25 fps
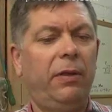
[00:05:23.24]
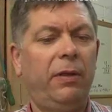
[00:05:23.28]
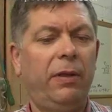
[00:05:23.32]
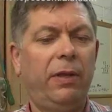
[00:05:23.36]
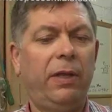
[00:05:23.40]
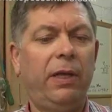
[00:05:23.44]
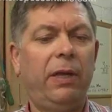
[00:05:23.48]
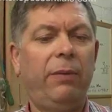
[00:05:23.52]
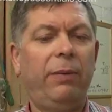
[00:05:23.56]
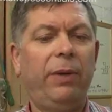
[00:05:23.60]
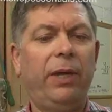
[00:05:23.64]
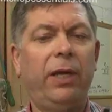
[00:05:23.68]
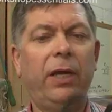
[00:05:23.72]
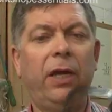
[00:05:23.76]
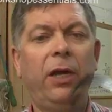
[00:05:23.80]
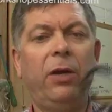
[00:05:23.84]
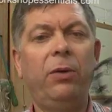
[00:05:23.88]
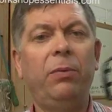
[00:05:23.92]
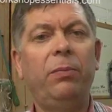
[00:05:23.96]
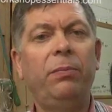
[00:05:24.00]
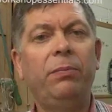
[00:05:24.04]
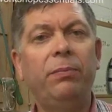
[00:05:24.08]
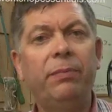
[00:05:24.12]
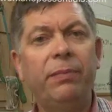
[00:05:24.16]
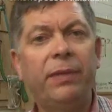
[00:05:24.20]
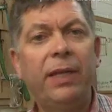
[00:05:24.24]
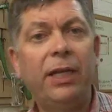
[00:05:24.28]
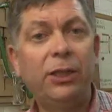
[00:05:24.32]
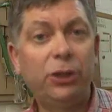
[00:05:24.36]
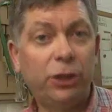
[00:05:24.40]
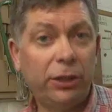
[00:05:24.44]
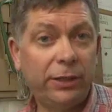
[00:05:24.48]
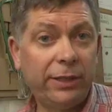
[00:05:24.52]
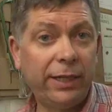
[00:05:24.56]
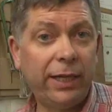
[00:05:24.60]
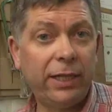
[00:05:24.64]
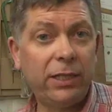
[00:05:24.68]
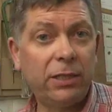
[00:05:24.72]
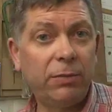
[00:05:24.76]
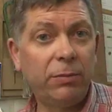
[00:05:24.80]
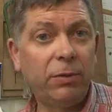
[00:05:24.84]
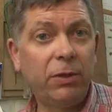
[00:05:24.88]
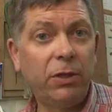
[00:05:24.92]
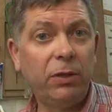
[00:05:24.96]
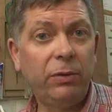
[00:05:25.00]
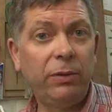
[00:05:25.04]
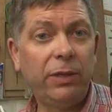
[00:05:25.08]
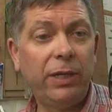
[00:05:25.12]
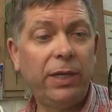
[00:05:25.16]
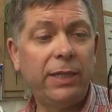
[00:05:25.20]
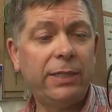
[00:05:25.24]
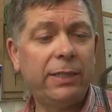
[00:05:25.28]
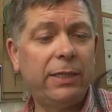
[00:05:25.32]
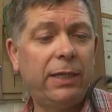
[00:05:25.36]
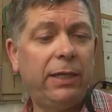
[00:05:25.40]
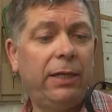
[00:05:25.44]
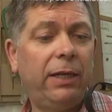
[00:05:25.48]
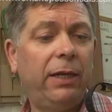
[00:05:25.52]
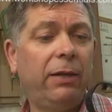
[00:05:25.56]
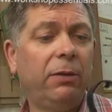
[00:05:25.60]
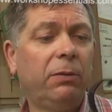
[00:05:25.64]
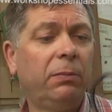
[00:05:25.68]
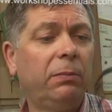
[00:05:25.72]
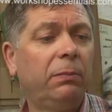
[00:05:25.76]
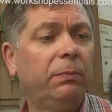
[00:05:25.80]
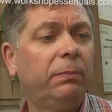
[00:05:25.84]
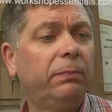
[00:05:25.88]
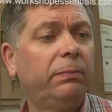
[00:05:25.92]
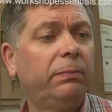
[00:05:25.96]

There we go. That should take some glue nicely now.